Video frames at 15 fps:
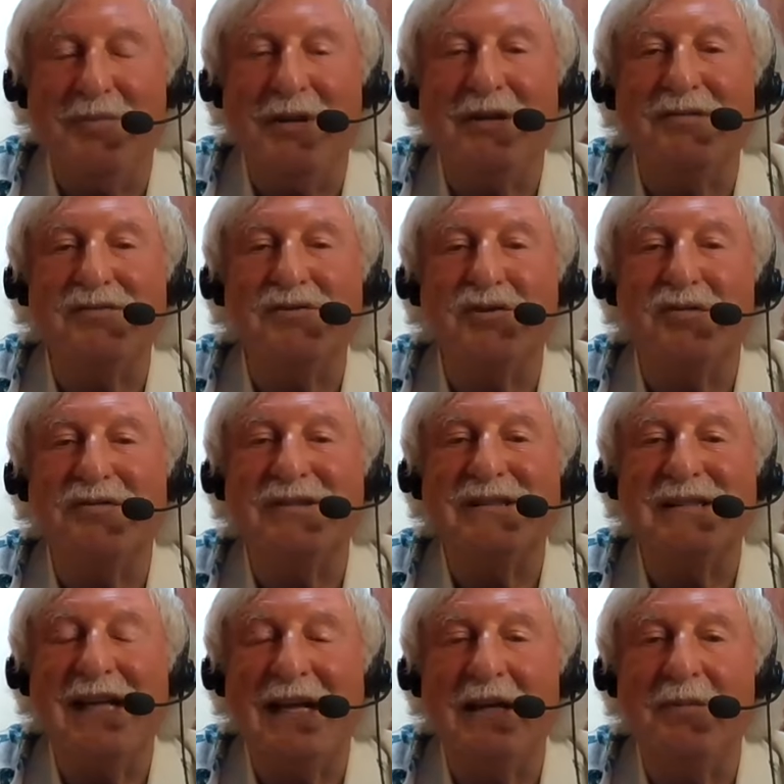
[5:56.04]
being of service
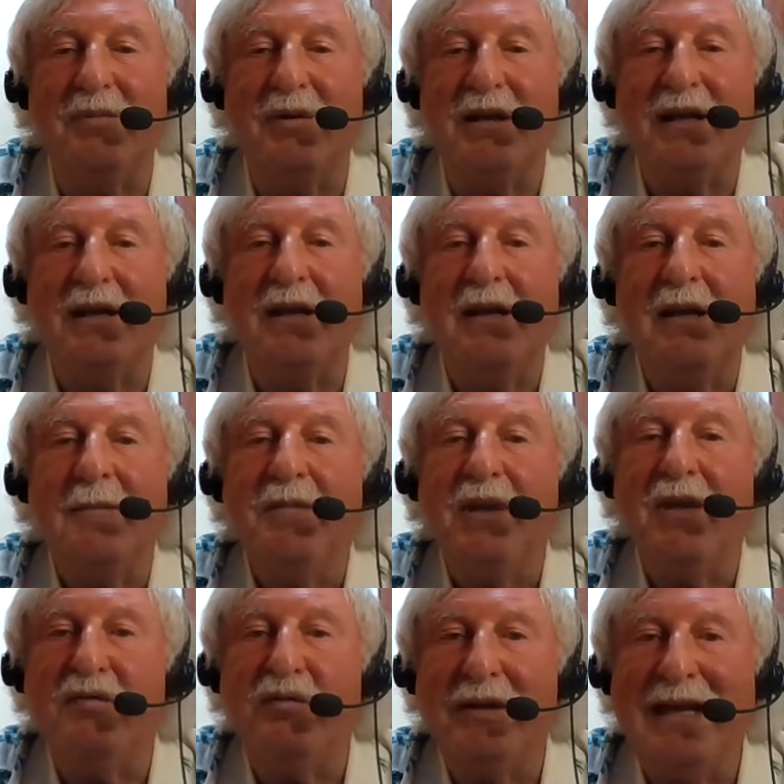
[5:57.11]
to anybody
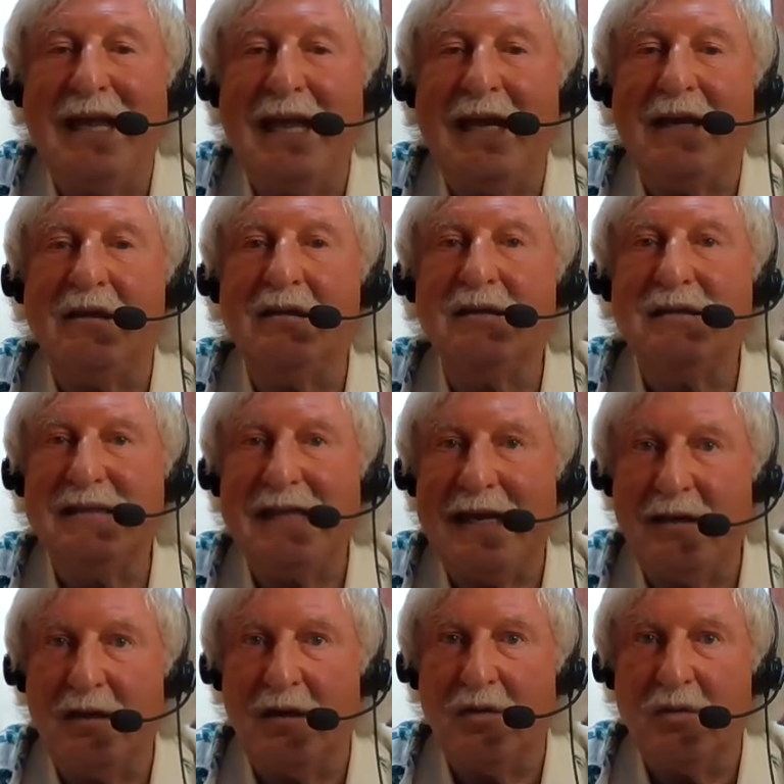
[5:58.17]
if we can't say
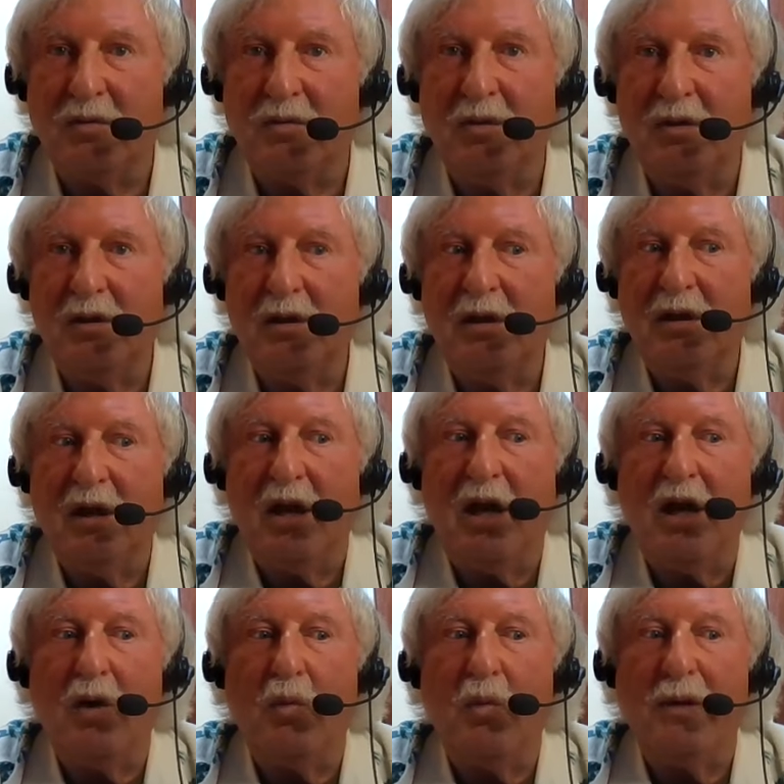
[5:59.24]
no
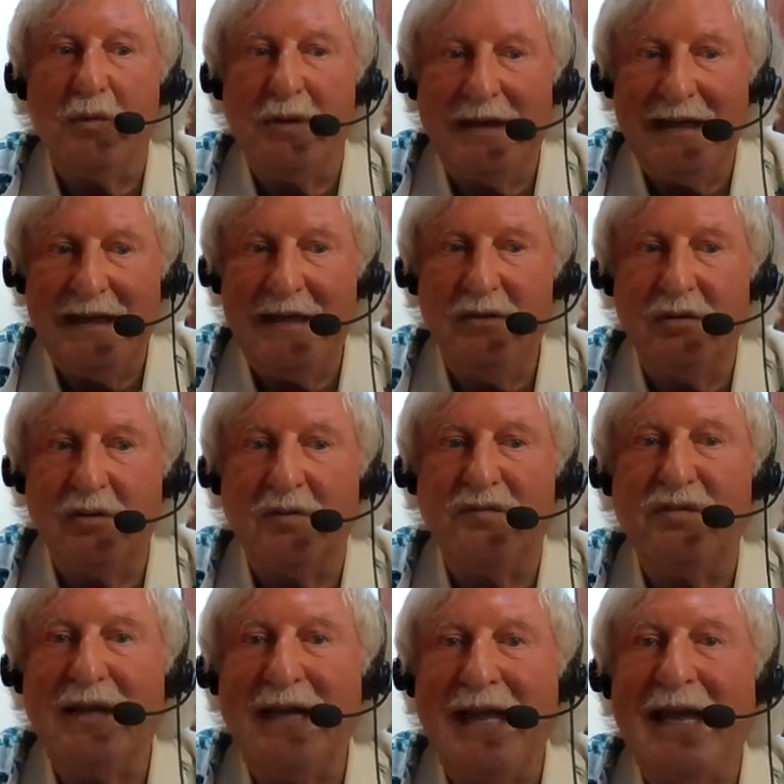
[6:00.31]
when we need to, if
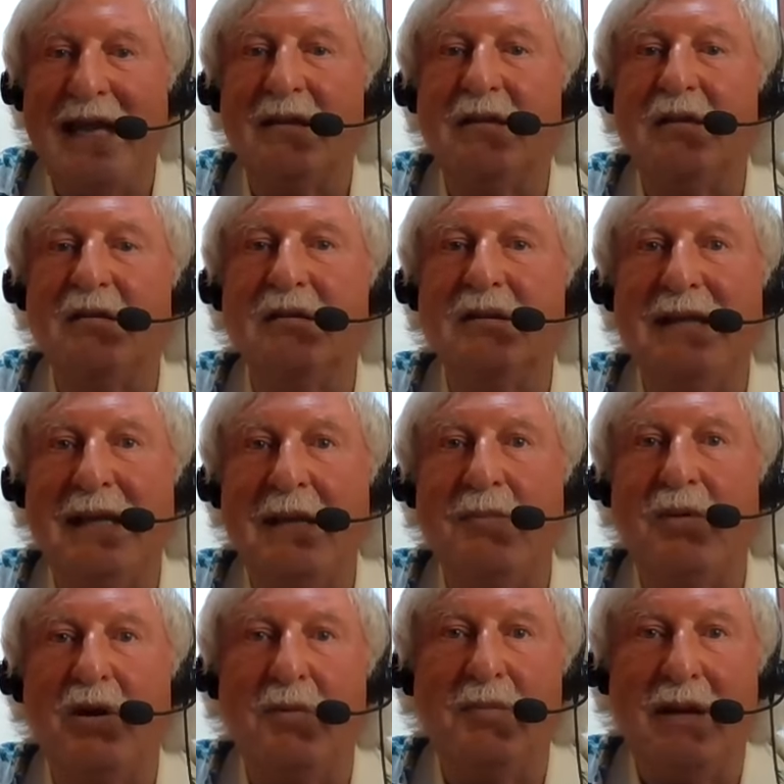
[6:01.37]
we can't keep
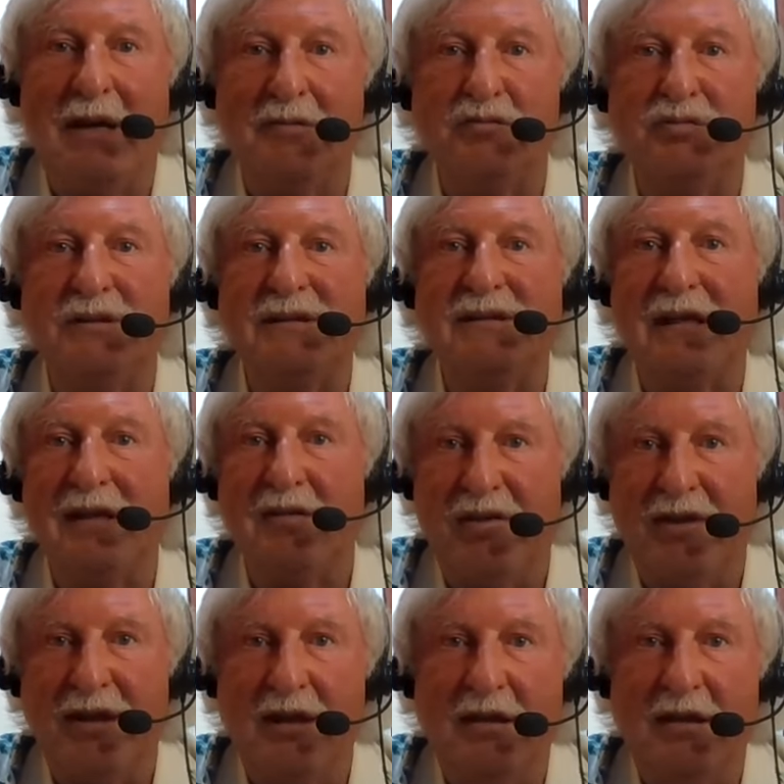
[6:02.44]
our boundaries healthy.